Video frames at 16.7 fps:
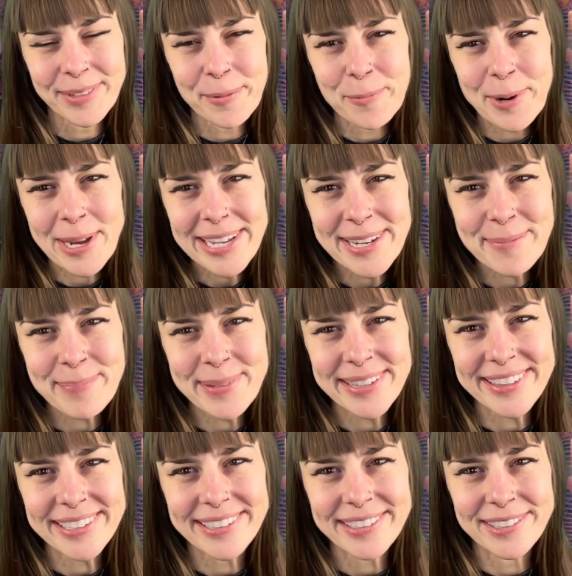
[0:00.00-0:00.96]
Wake up
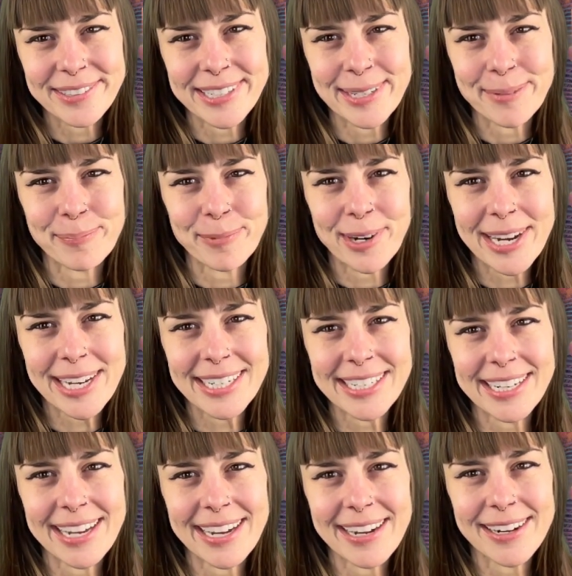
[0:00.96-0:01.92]
in the dream right
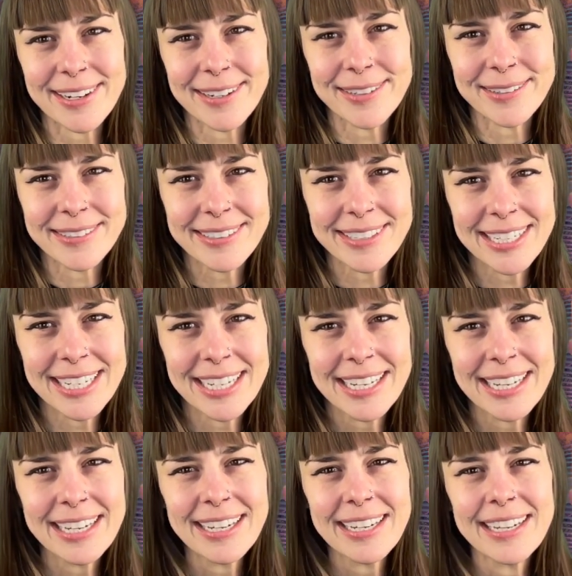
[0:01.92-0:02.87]
now.
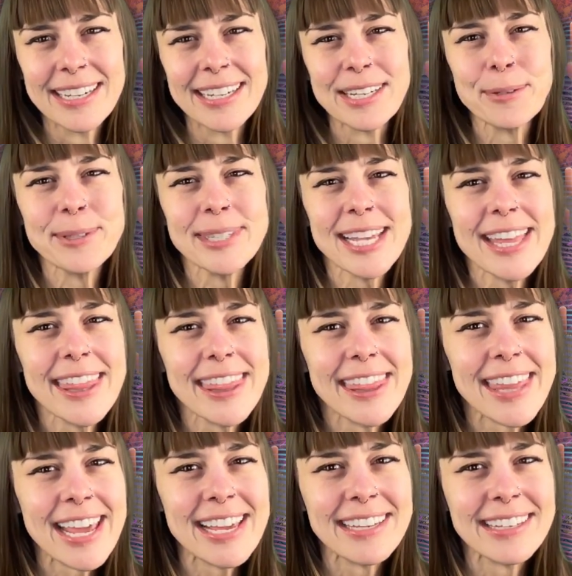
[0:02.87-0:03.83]
You say
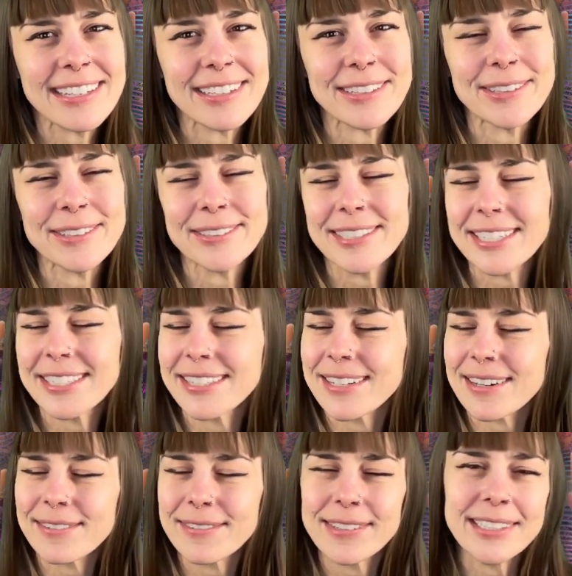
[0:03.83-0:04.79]
thank you to
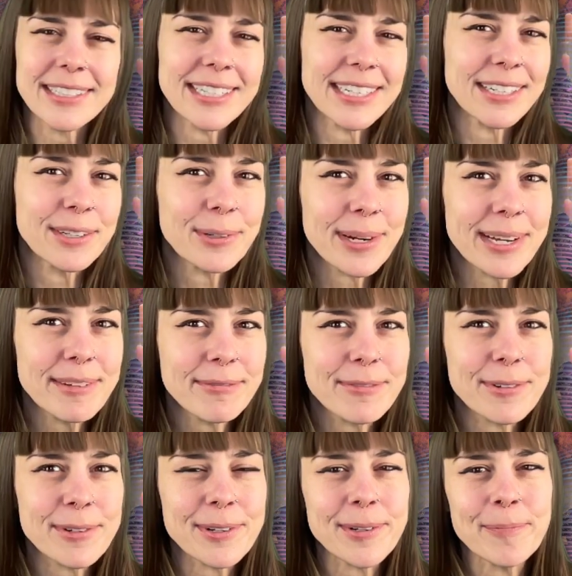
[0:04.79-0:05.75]
start feeling
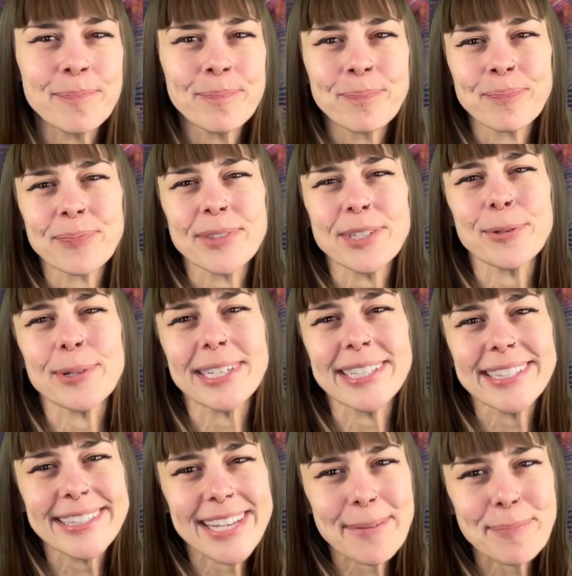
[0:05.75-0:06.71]
grateful to
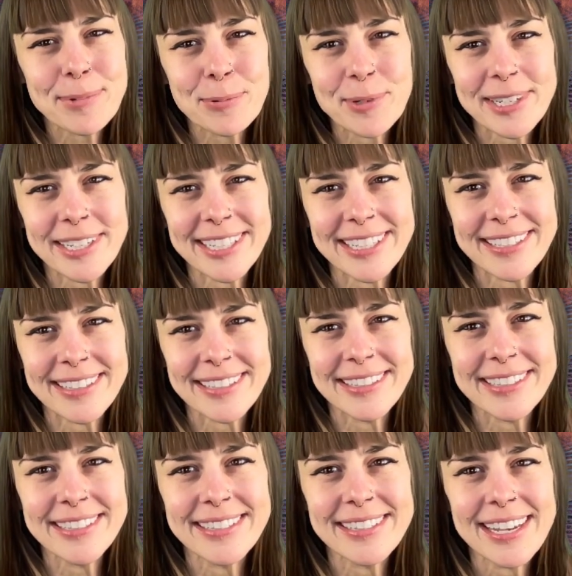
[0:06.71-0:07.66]
accept what
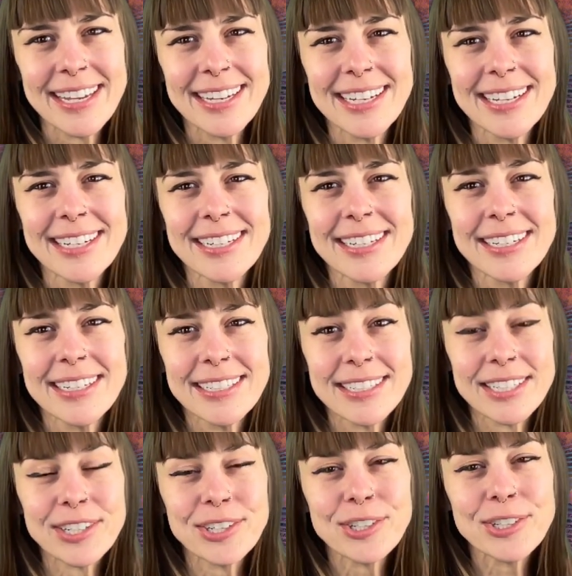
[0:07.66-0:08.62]
is,
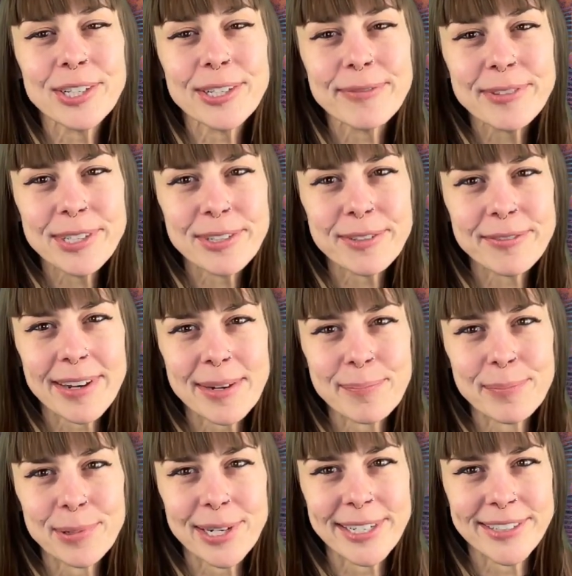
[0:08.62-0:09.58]
to shift your
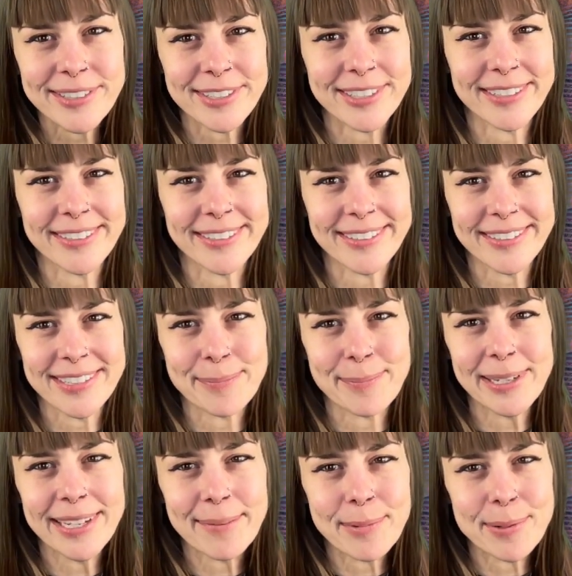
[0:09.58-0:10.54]
vibration to
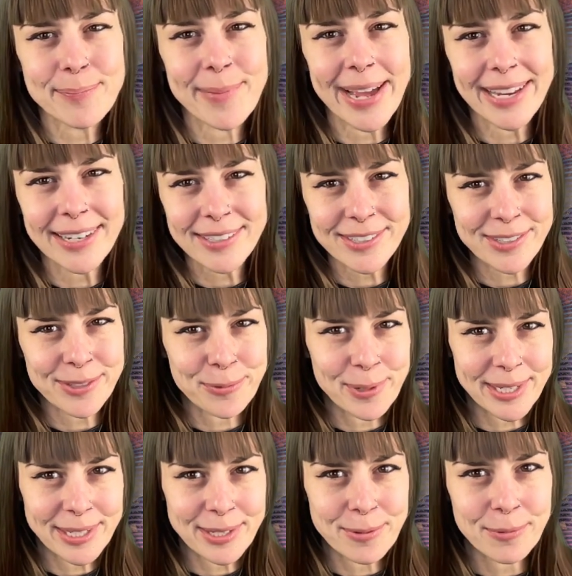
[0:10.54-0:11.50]
become a match to
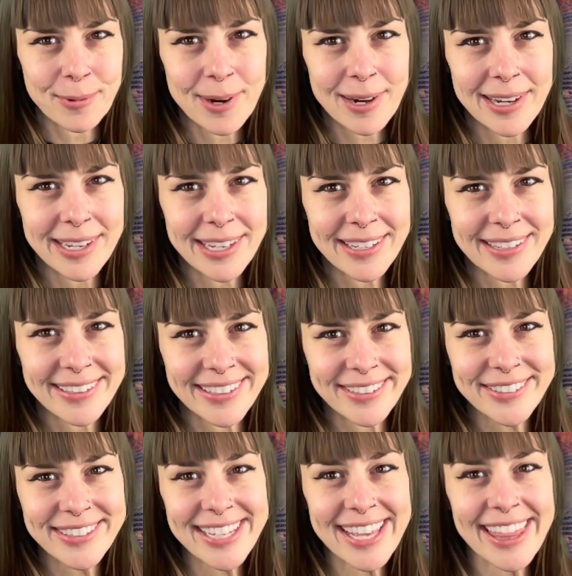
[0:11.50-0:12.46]
what you want.
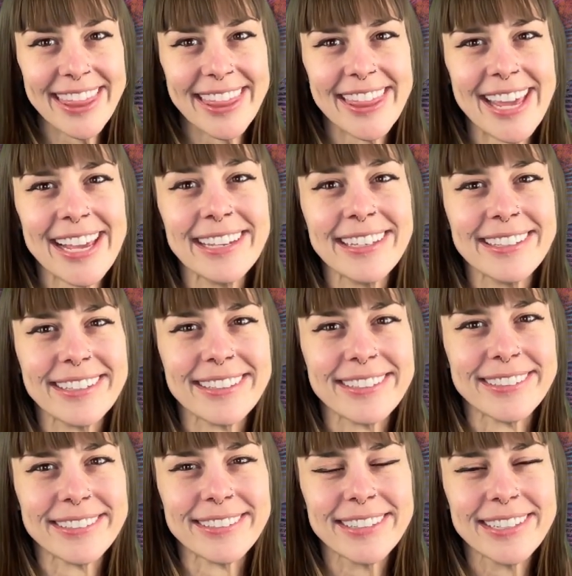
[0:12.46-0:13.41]
You say thank
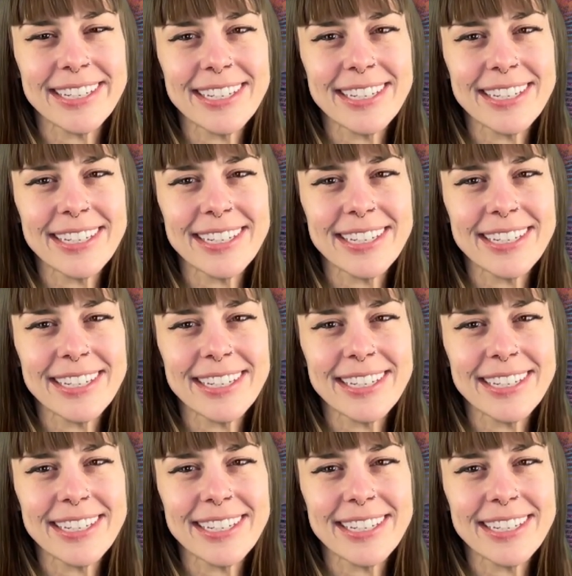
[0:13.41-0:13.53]
you